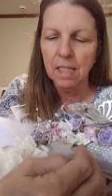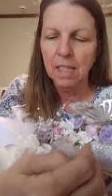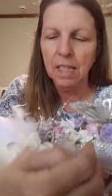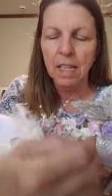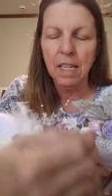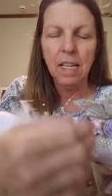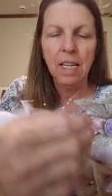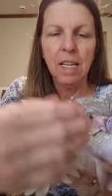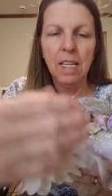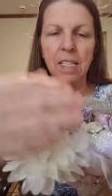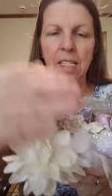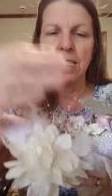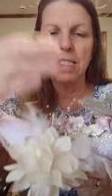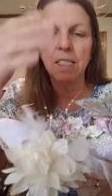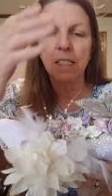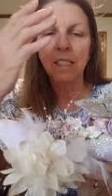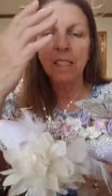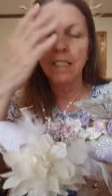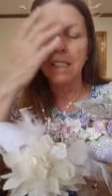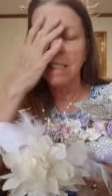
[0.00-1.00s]

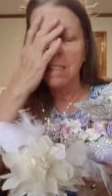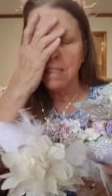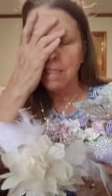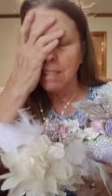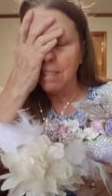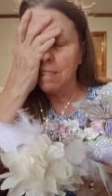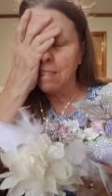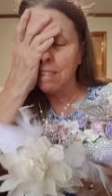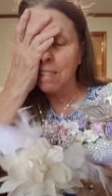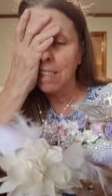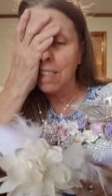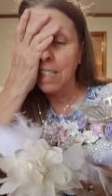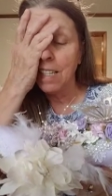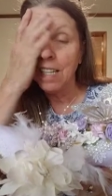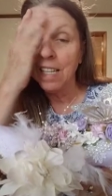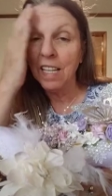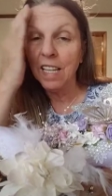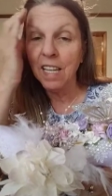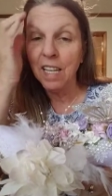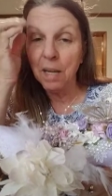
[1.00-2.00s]
And
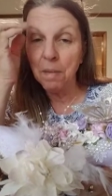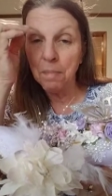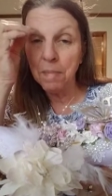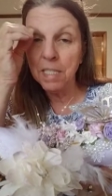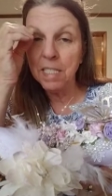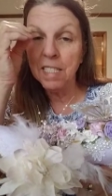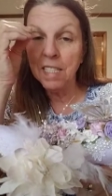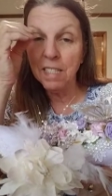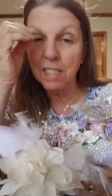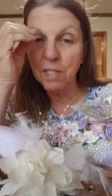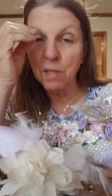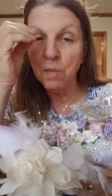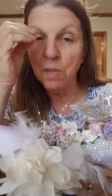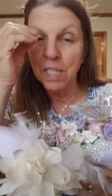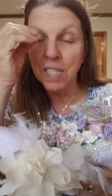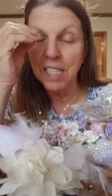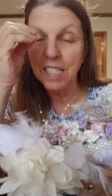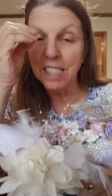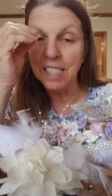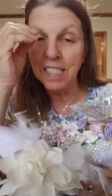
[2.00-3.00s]
let me tell you what
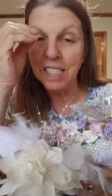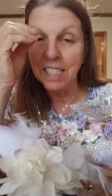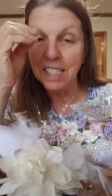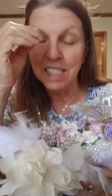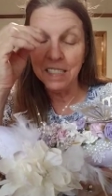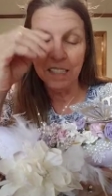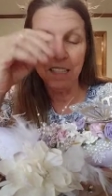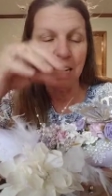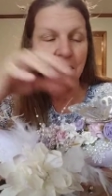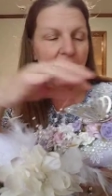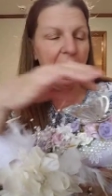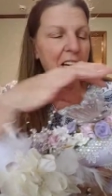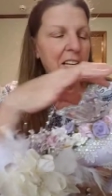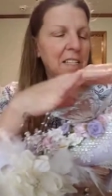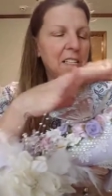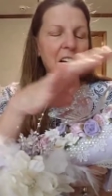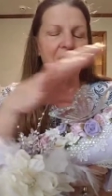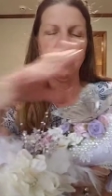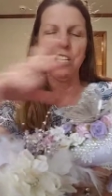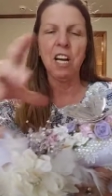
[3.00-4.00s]
I did.
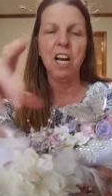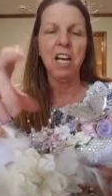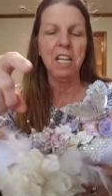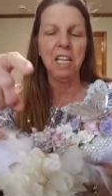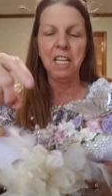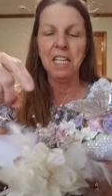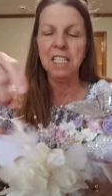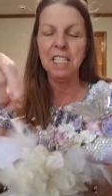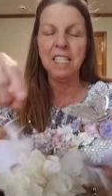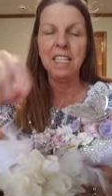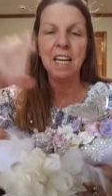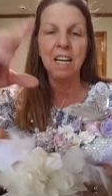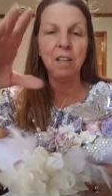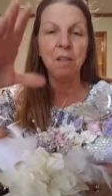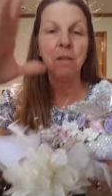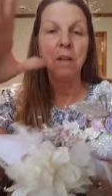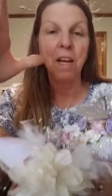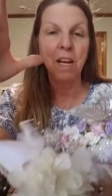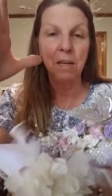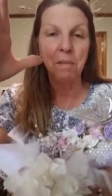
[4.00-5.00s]
I laid it
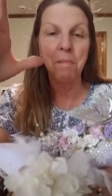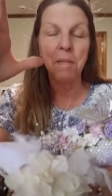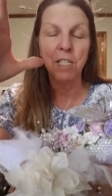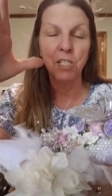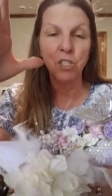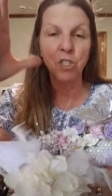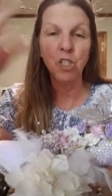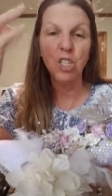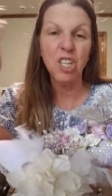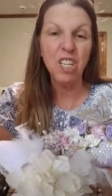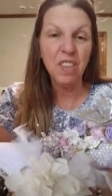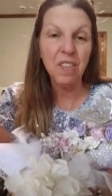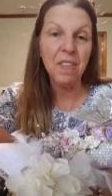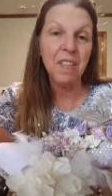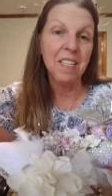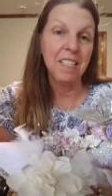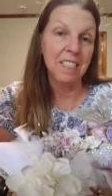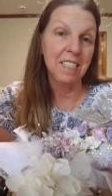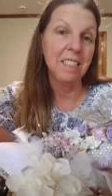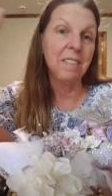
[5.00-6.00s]
out and measured it,
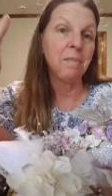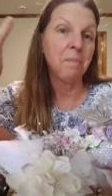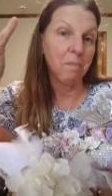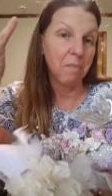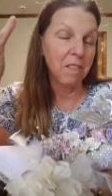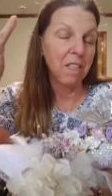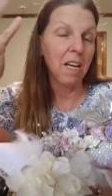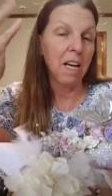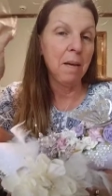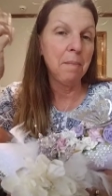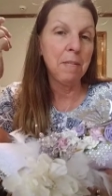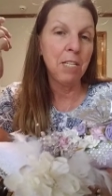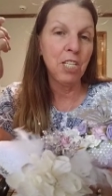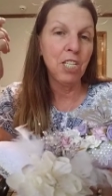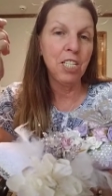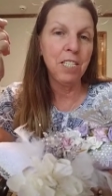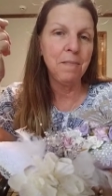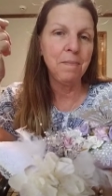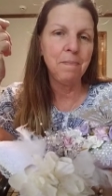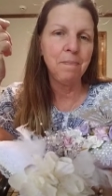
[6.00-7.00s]
thinking, I'm
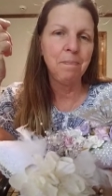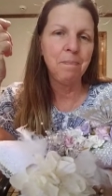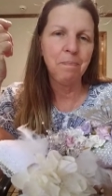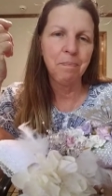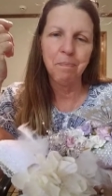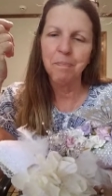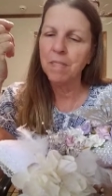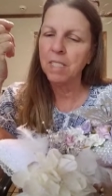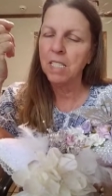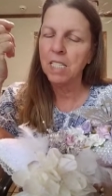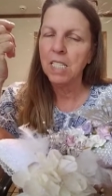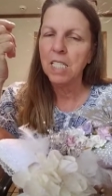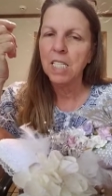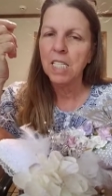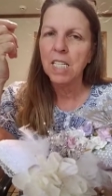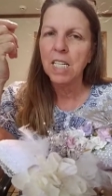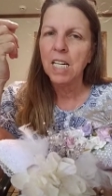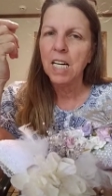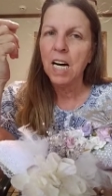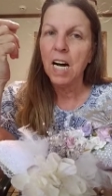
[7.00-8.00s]
good.
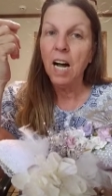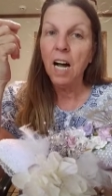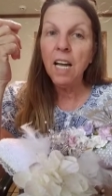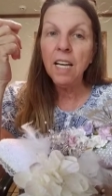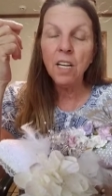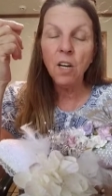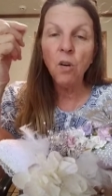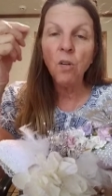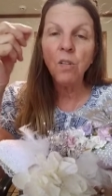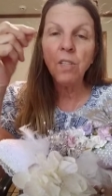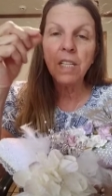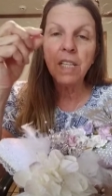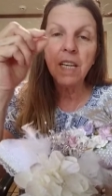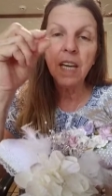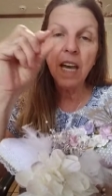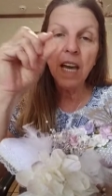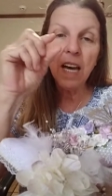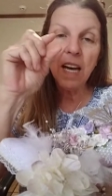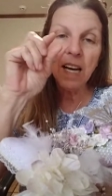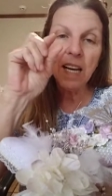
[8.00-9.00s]
I only
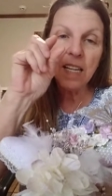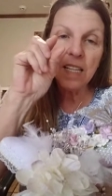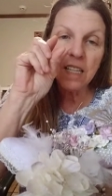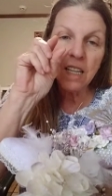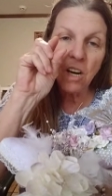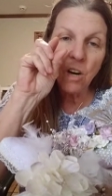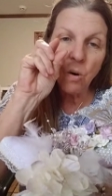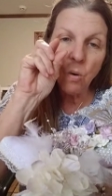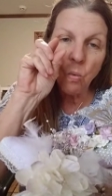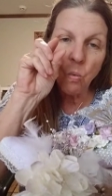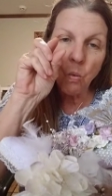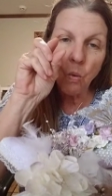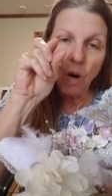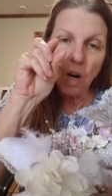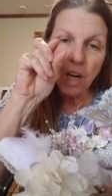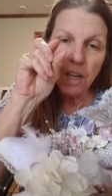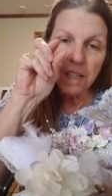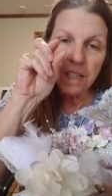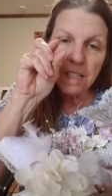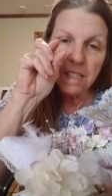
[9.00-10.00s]
had
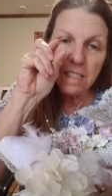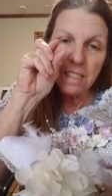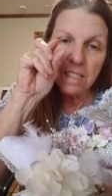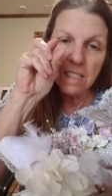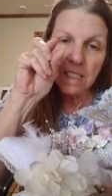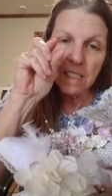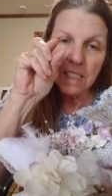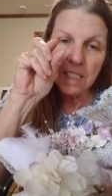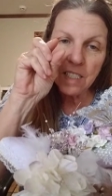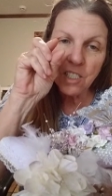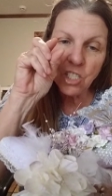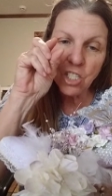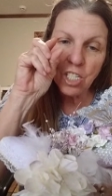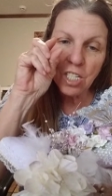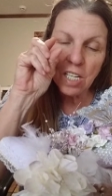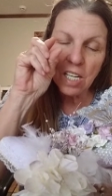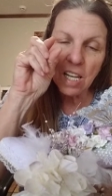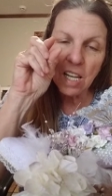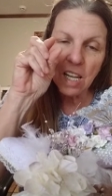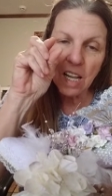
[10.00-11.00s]
1 inch
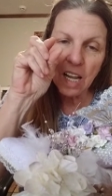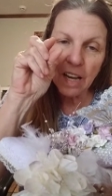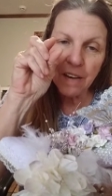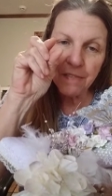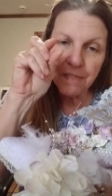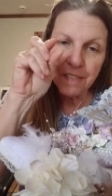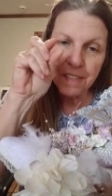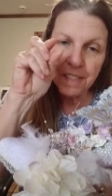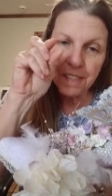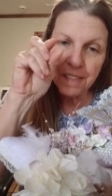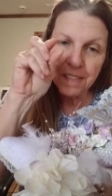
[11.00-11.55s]
left.